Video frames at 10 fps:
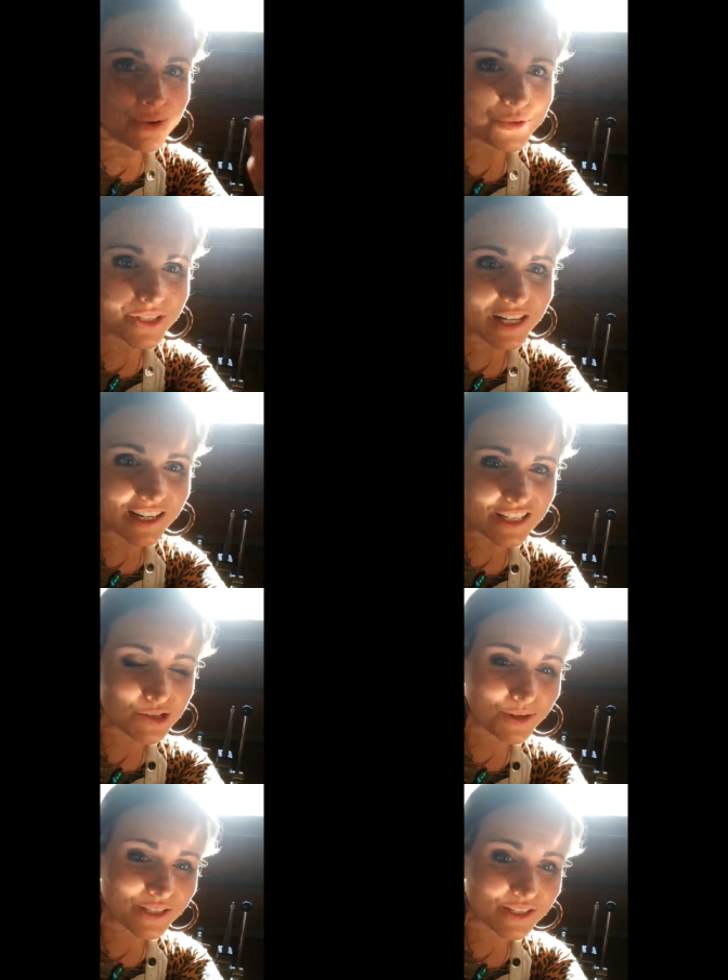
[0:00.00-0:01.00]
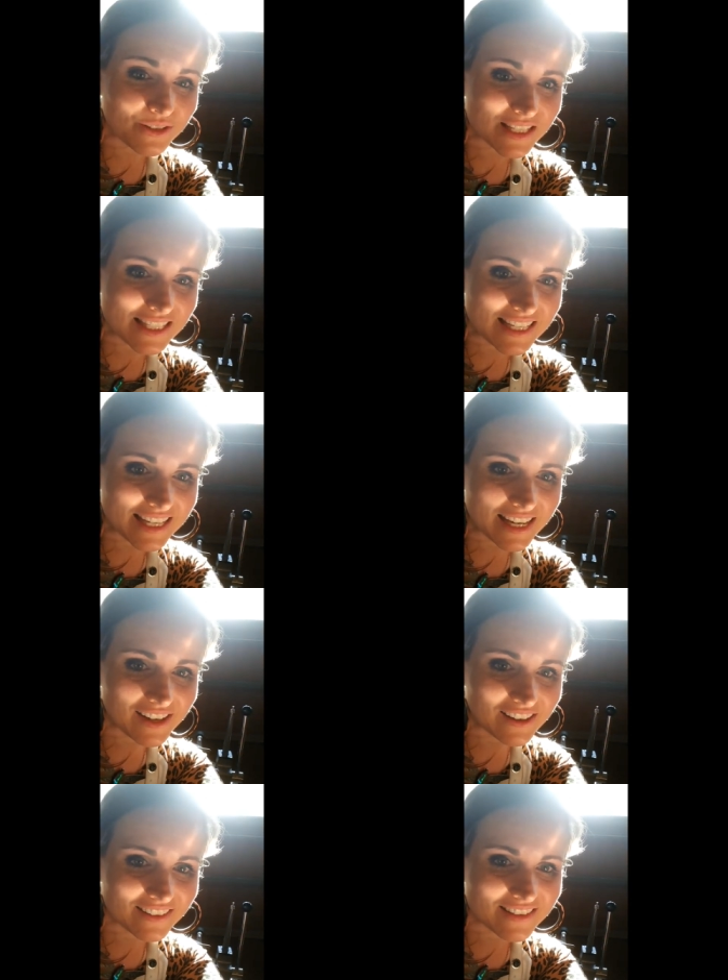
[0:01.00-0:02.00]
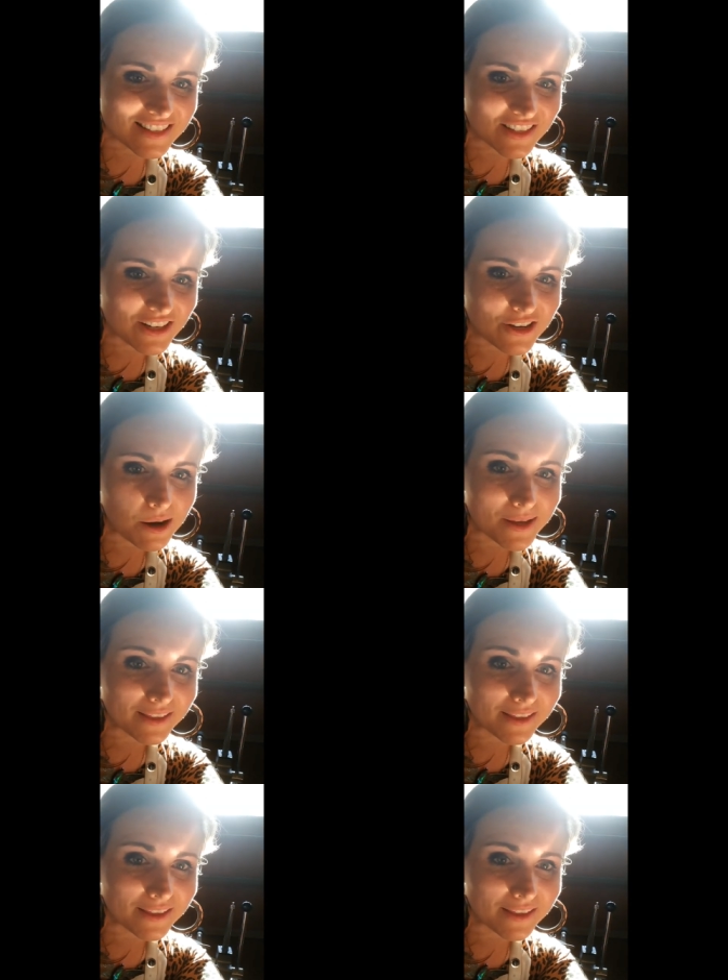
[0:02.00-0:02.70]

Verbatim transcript: we'll talk to you all soon and take care. Sorry you caught me